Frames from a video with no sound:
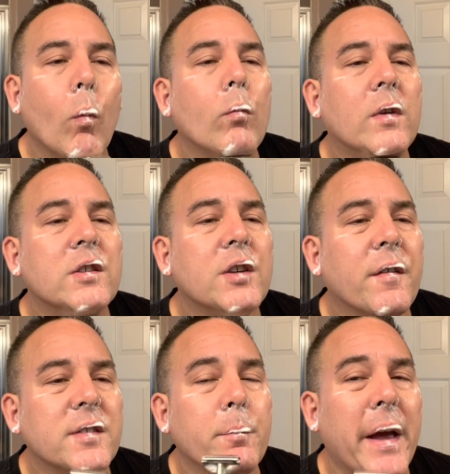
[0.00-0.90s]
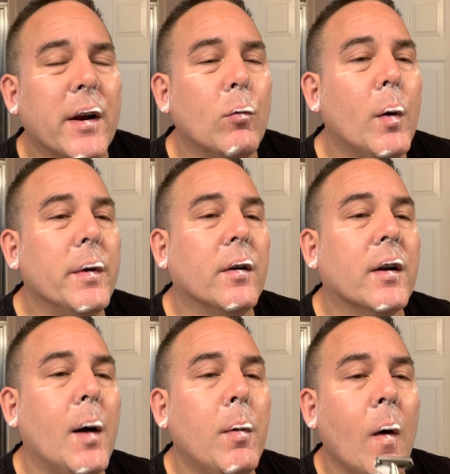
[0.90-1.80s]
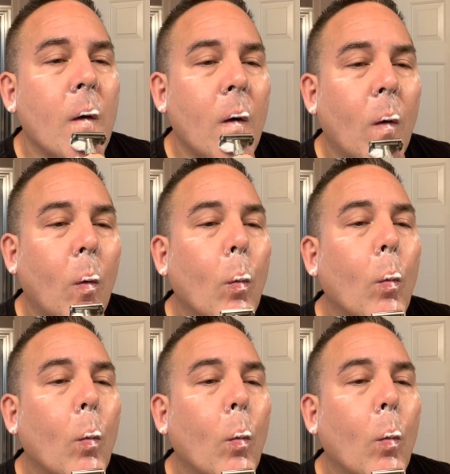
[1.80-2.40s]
Not sure if it's a man or a woman or a couple.